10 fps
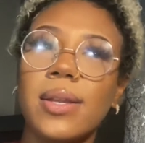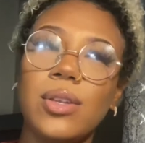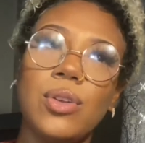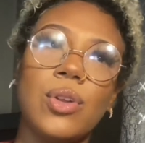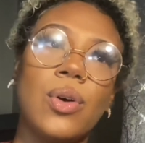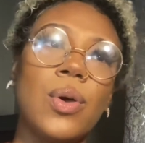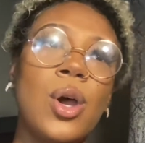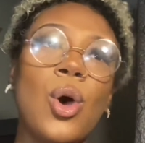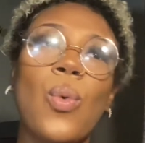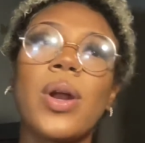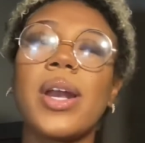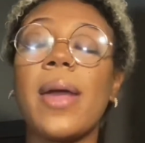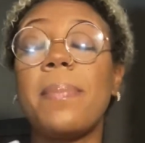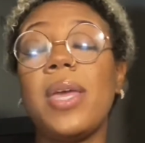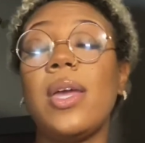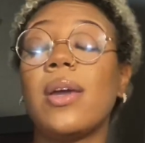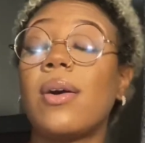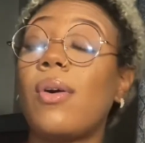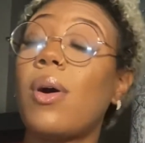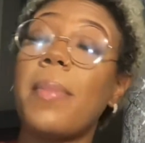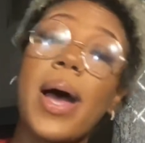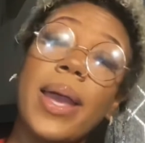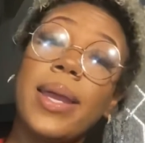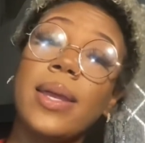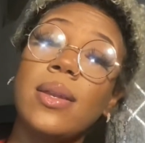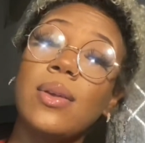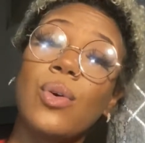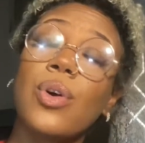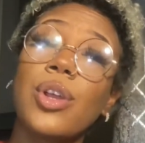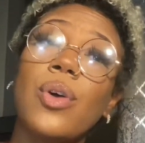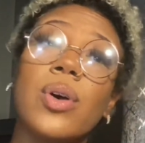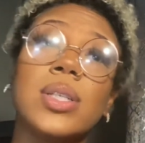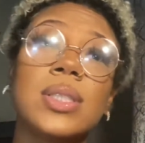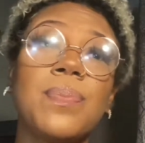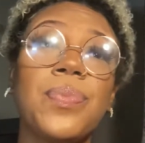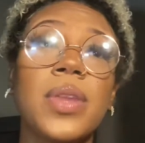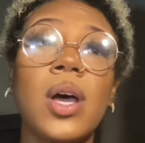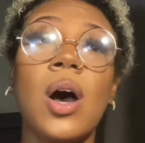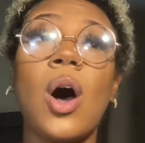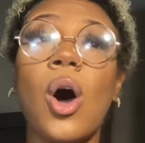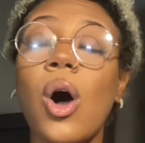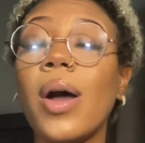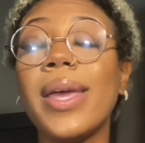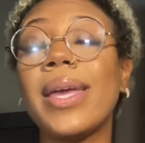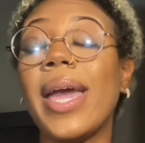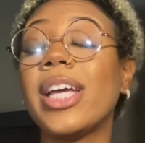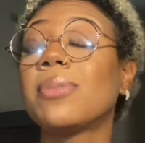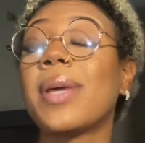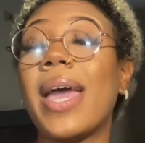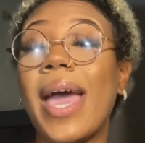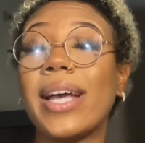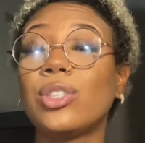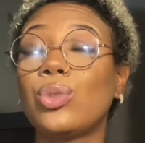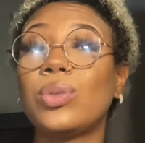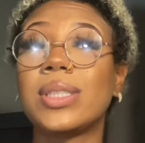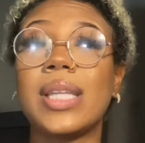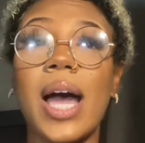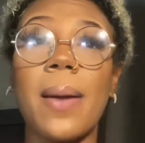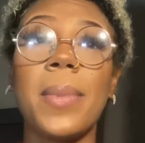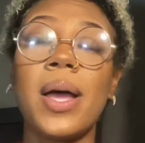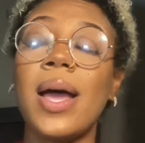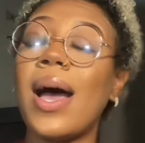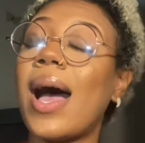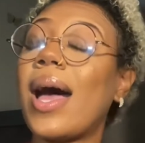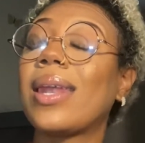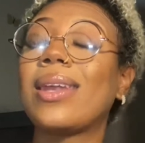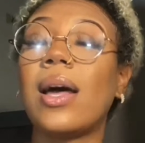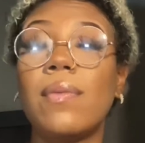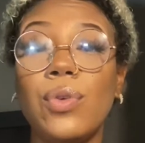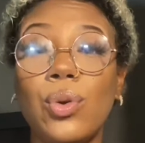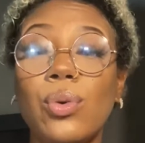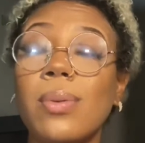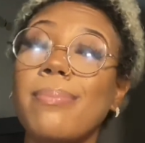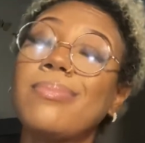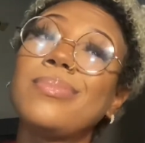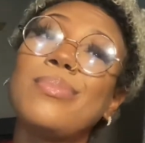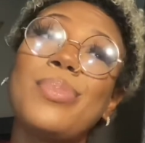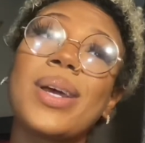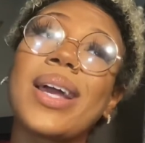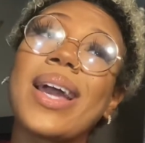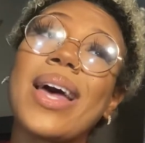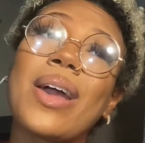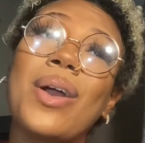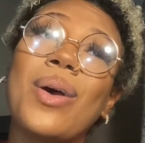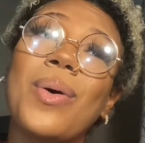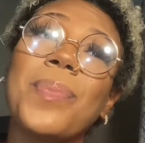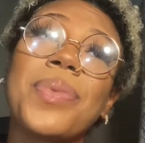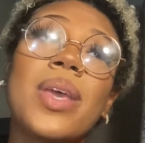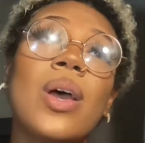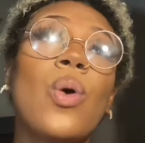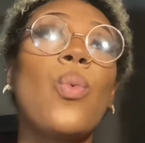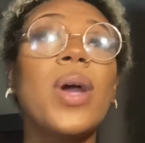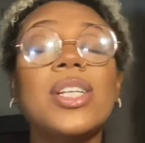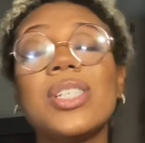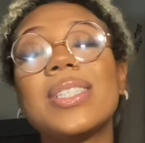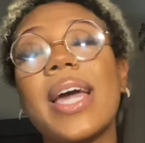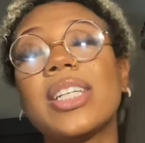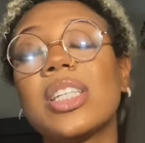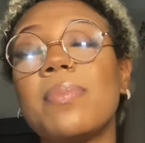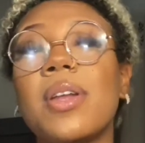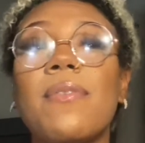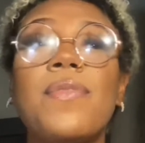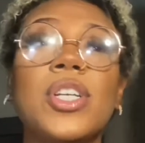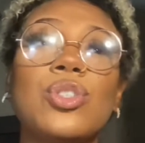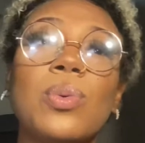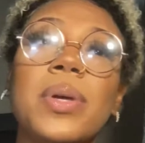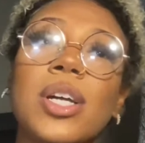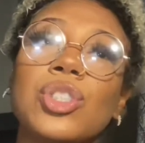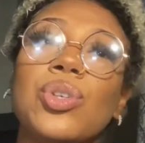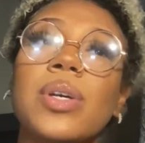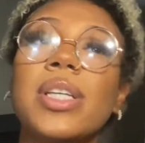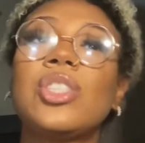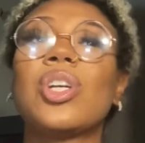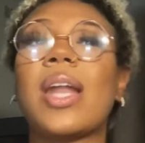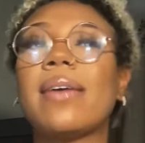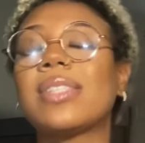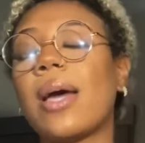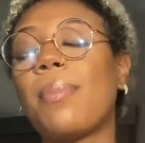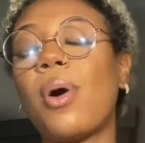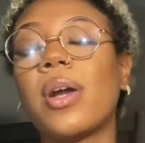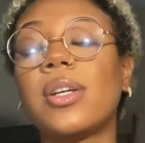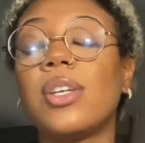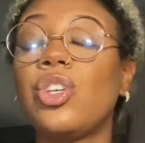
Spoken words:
you know, whether that be on my end or yours. All engagement has to stop. I love you, but I gotta go. Which is actually beneficial because you'll get to your lifetime partner